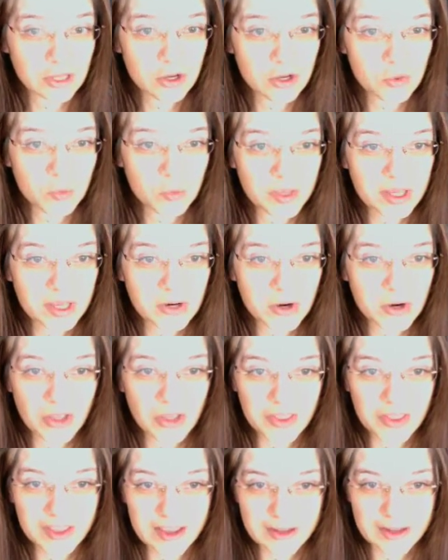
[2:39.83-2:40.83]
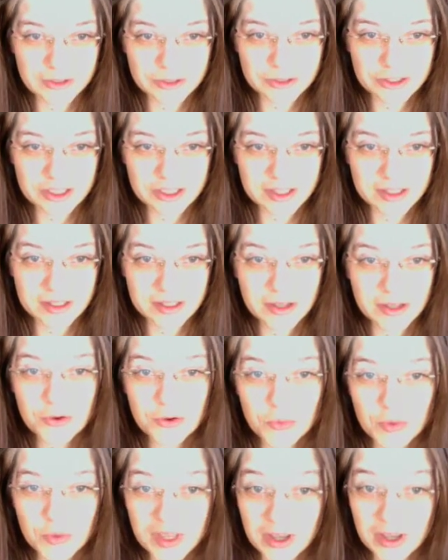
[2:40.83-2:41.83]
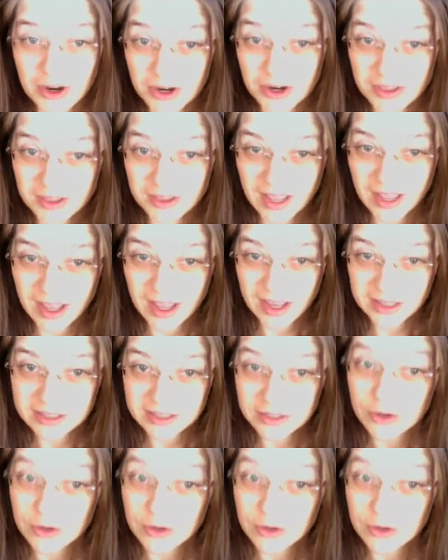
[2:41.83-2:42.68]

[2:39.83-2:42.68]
We are all the energy. We are the light.